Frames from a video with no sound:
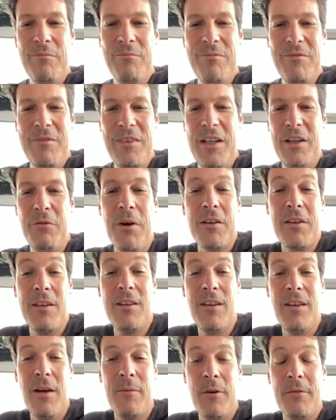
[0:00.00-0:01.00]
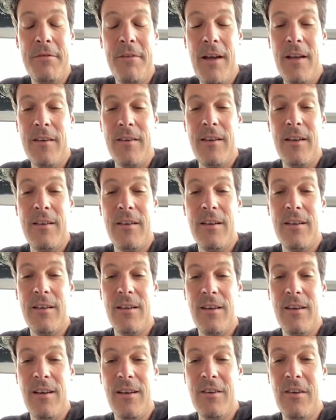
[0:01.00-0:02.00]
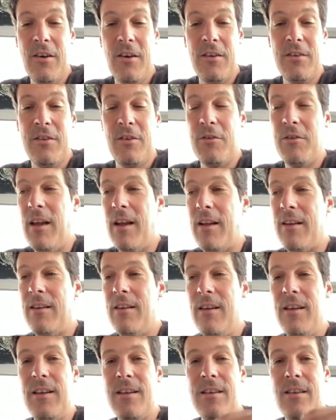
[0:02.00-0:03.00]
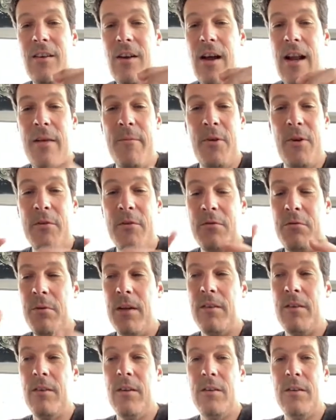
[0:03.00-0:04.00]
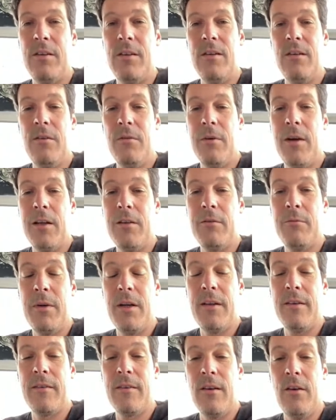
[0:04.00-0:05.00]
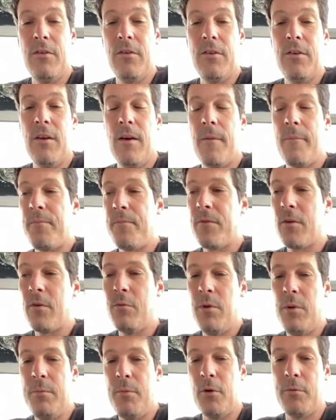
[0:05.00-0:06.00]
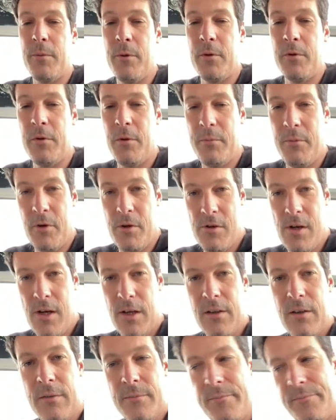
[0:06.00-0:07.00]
It was in terms of aesthetic. The, mm. the, mm-hmm. tech, the element was not in the right place. And uh, we postponed the project